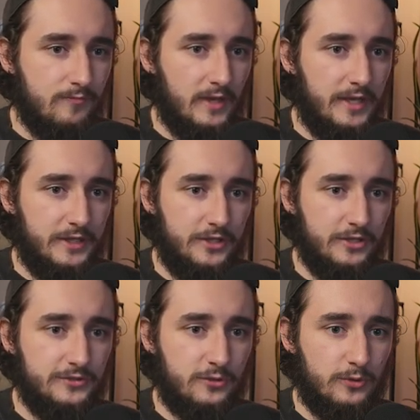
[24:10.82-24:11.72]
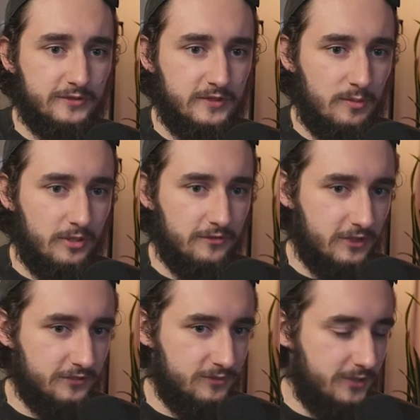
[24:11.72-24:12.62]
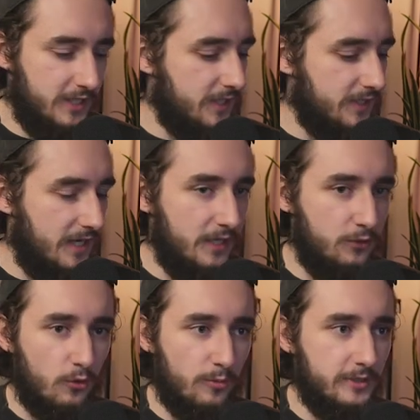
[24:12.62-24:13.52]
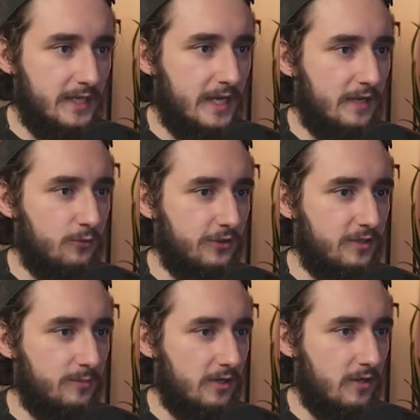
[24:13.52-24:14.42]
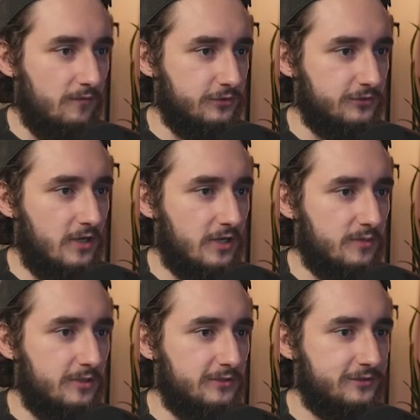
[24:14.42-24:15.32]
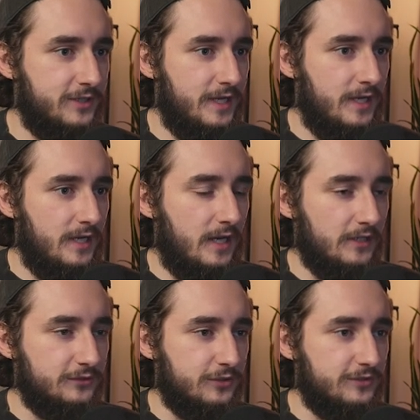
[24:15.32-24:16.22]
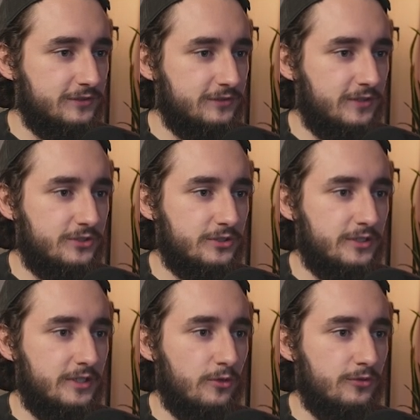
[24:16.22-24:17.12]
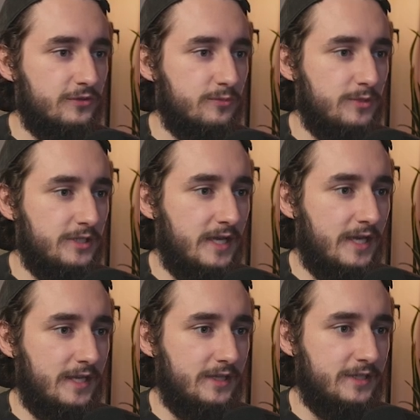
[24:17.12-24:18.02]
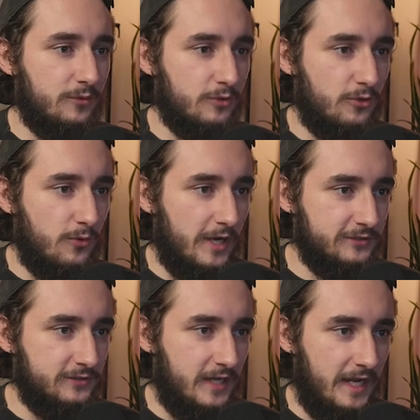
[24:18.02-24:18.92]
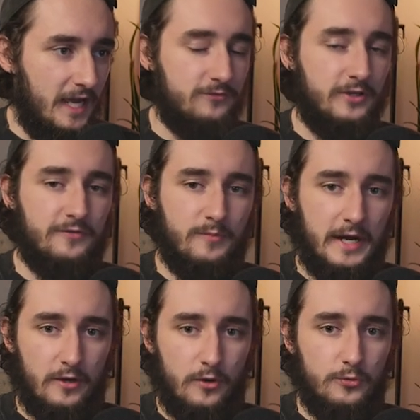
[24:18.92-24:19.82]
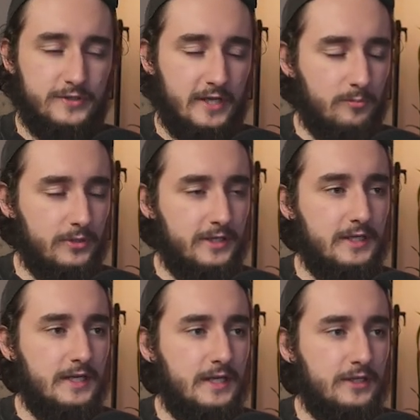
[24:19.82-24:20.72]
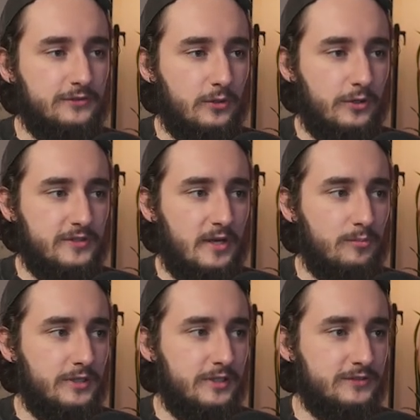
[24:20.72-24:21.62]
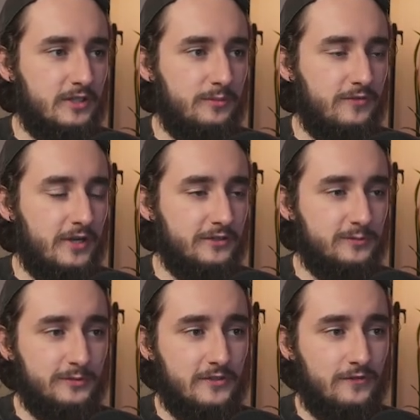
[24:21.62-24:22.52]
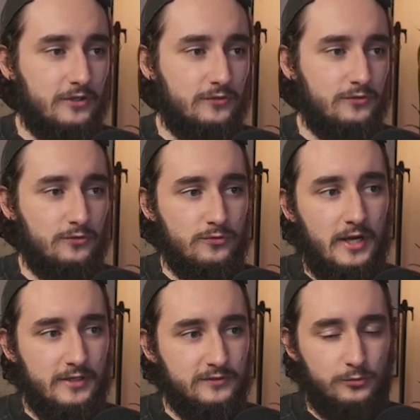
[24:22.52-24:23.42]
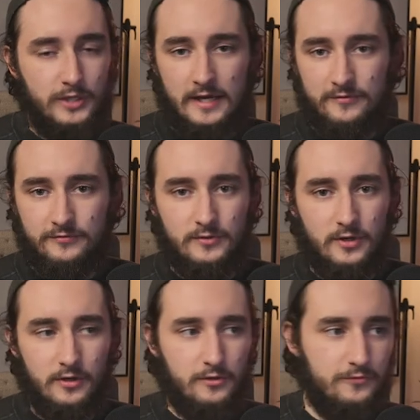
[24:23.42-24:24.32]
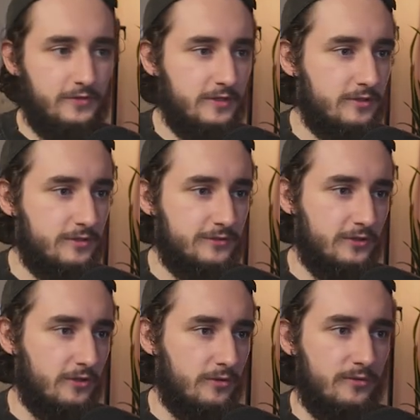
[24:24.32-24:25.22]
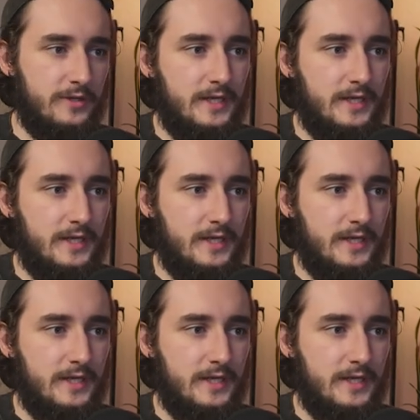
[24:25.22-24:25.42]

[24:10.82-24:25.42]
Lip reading: And here's a quick sample of custom data that I normally add within my Confluence documents. So this is essentially going to be a GET request I have of my own template. So our template is going to be very specific to us. We have our own fields, our own